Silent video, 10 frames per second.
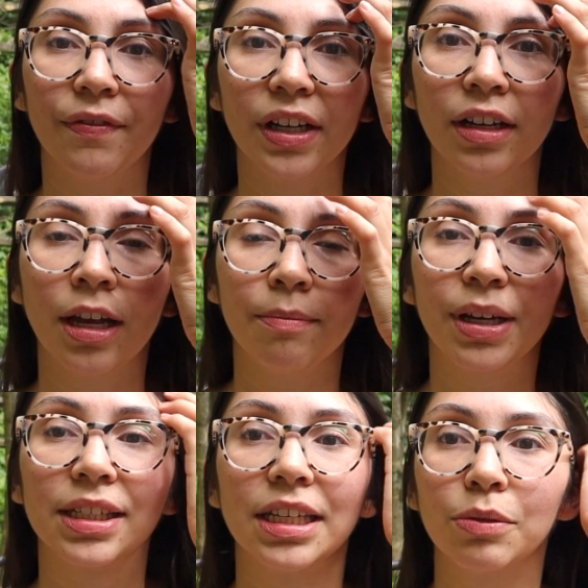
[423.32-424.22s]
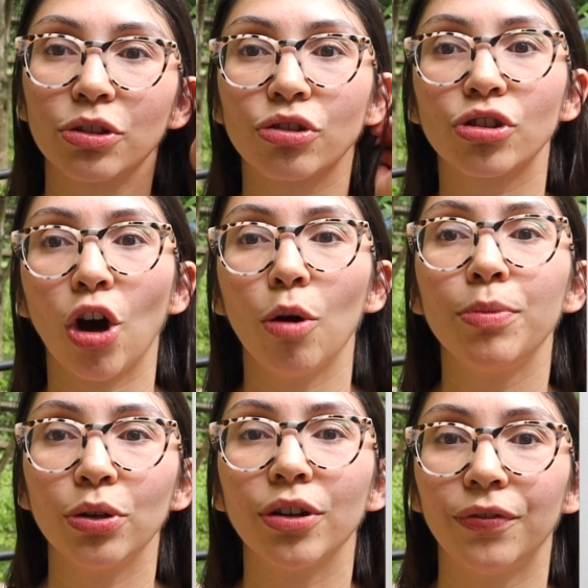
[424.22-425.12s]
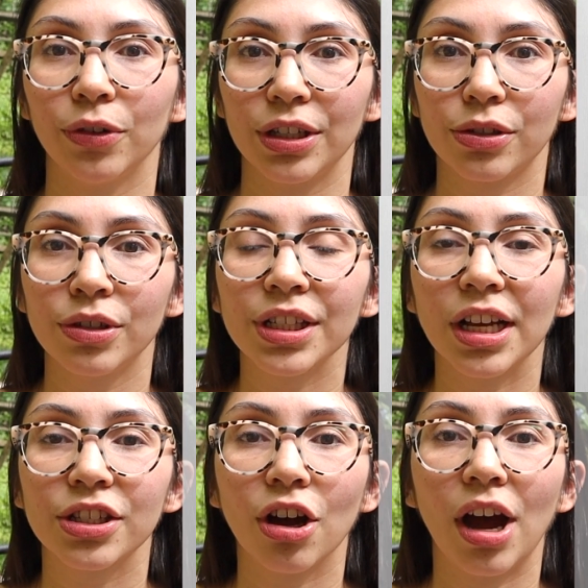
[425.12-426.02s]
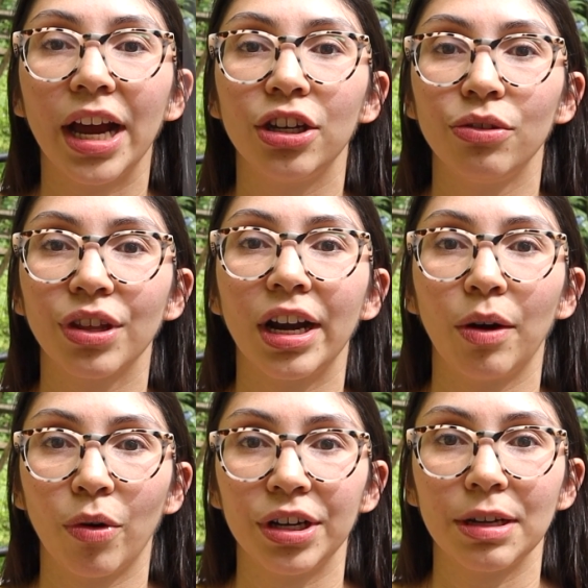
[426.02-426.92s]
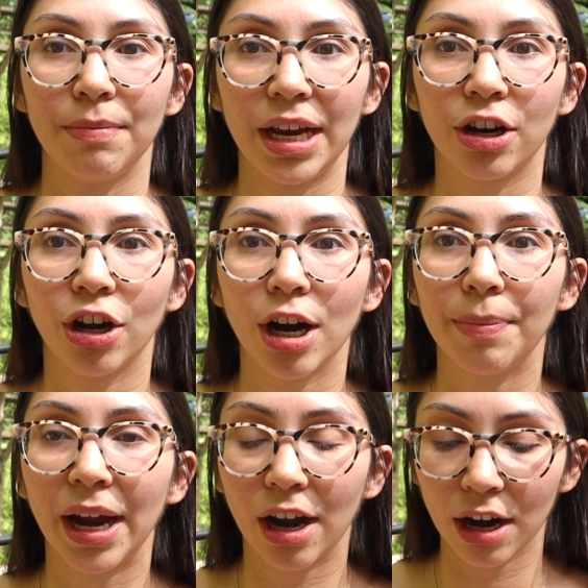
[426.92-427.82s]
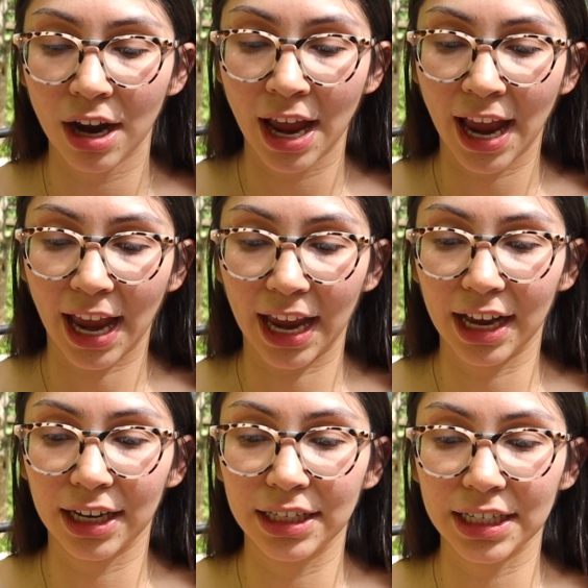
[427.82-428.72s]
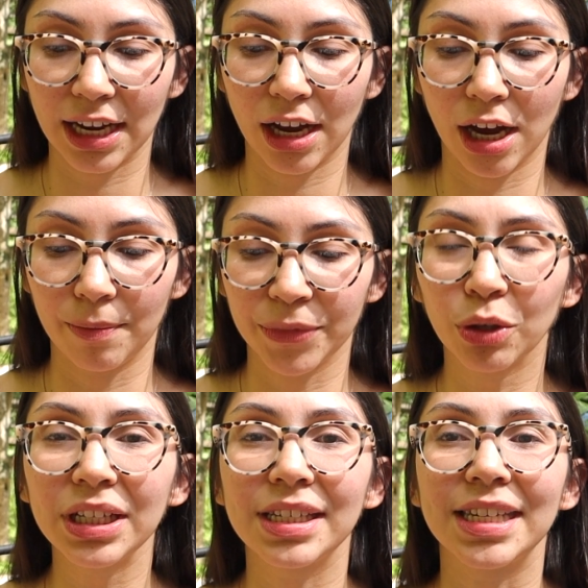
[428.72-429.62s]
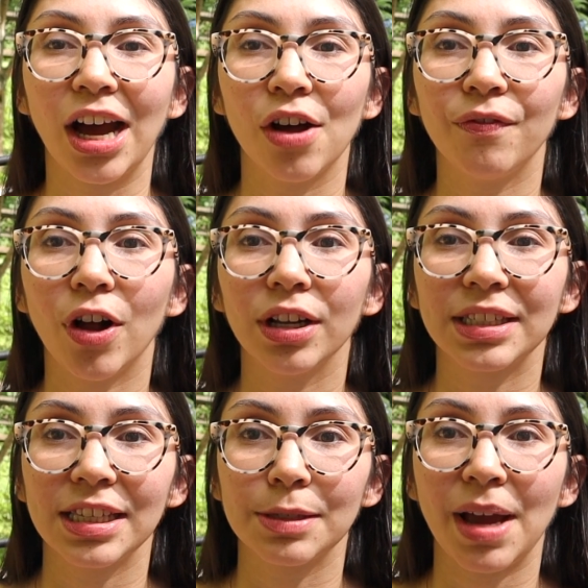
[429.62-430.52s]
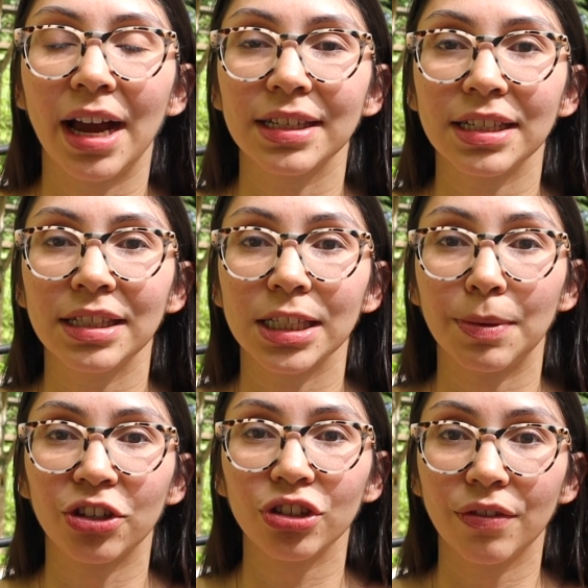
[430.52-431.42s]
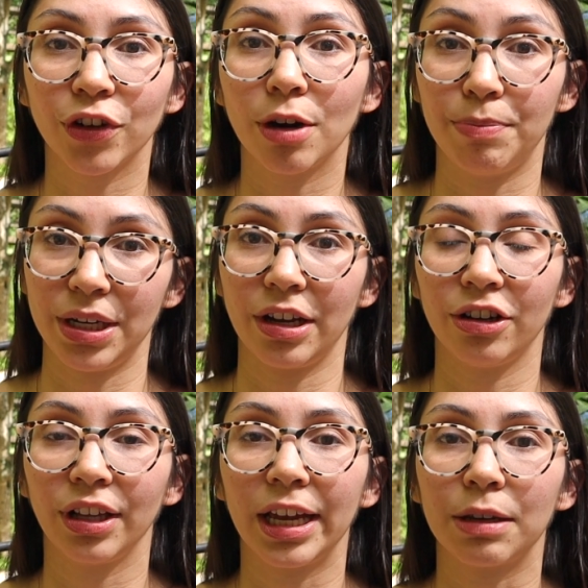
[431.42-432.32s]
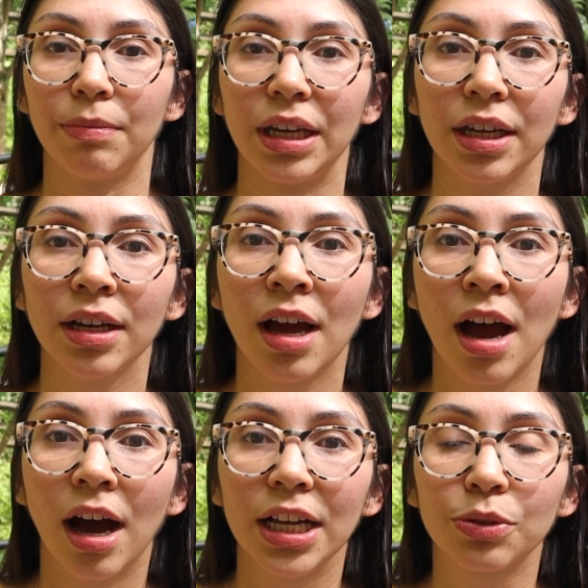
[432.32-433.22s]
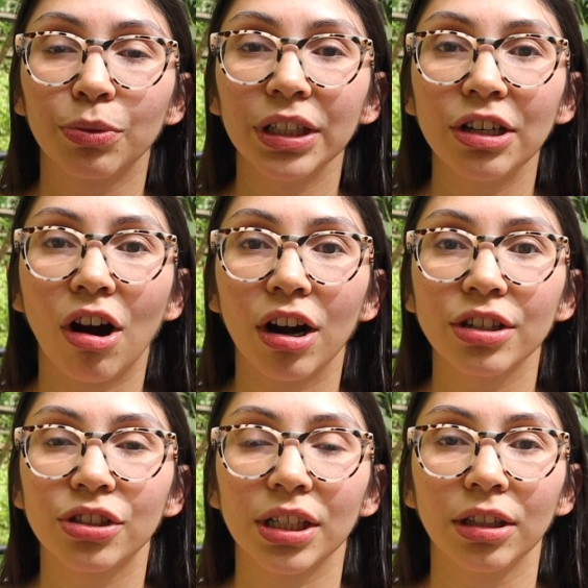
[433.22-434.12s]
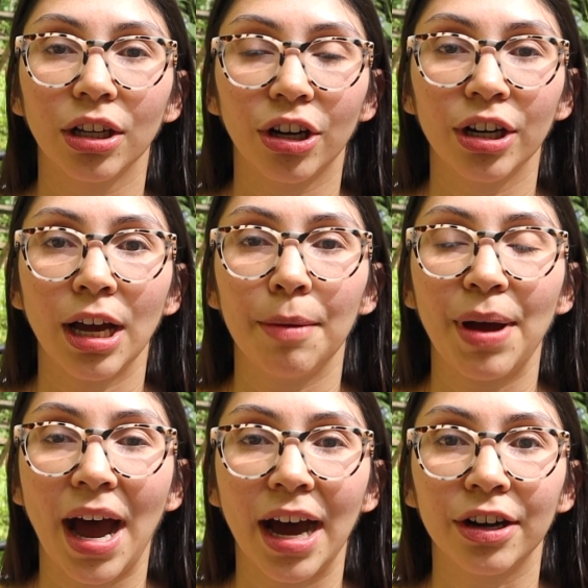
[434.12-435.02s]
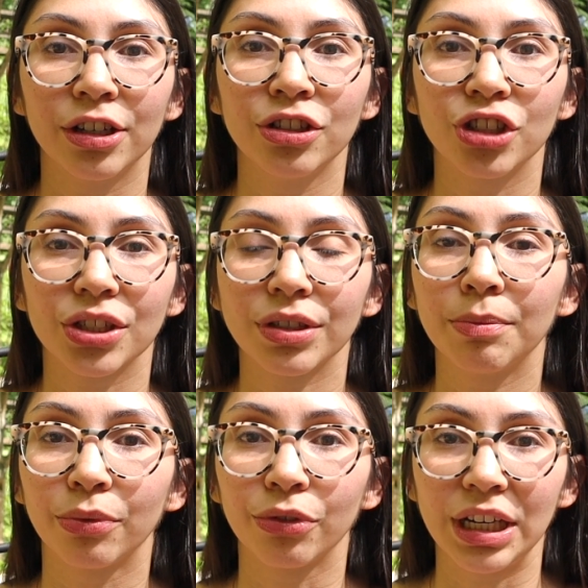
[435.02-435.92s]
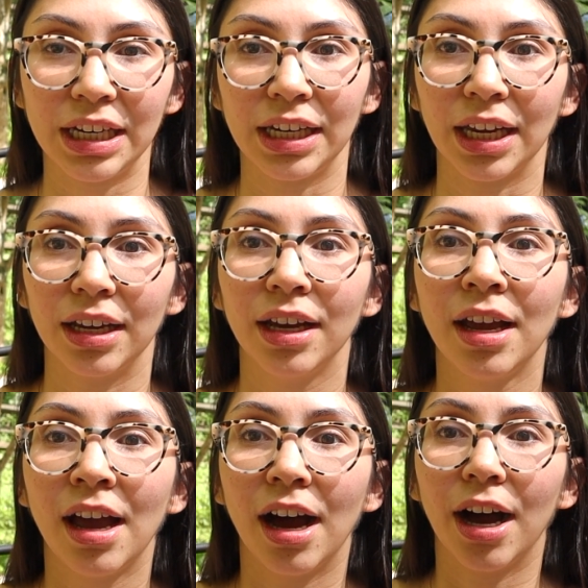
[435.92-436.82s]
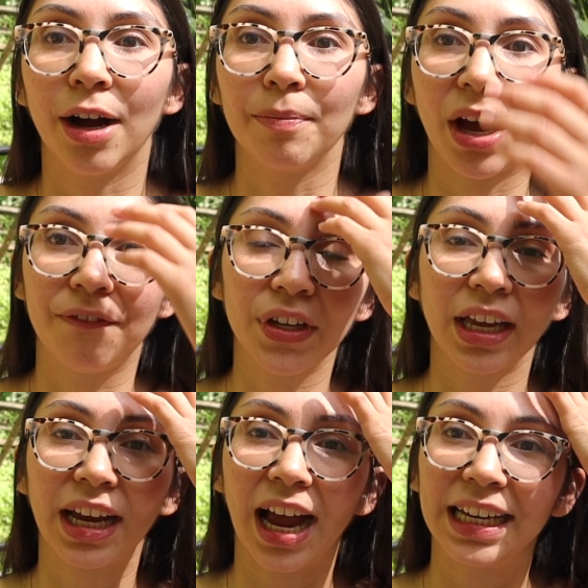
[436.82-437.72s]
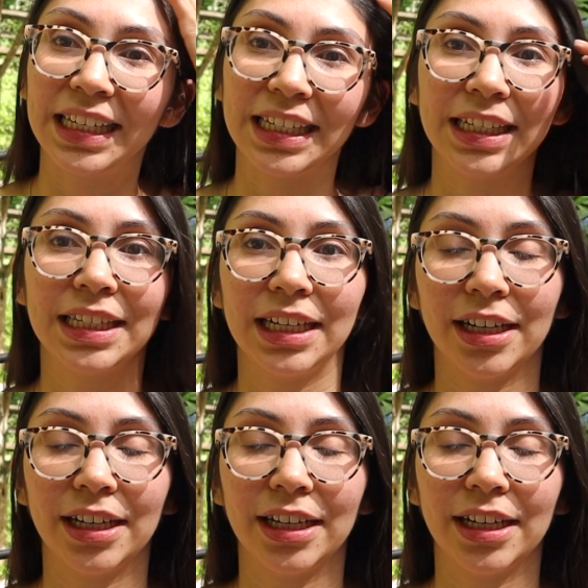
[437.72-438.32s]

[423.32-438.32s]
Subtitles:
it because it was so beautiful. As soon as I saw it, I knew that I wanted to make her a pair. And the only downfall to these magazines, especially if you're a beginner like me, it's really hard to learn a pattern just from reading it. I feel like I need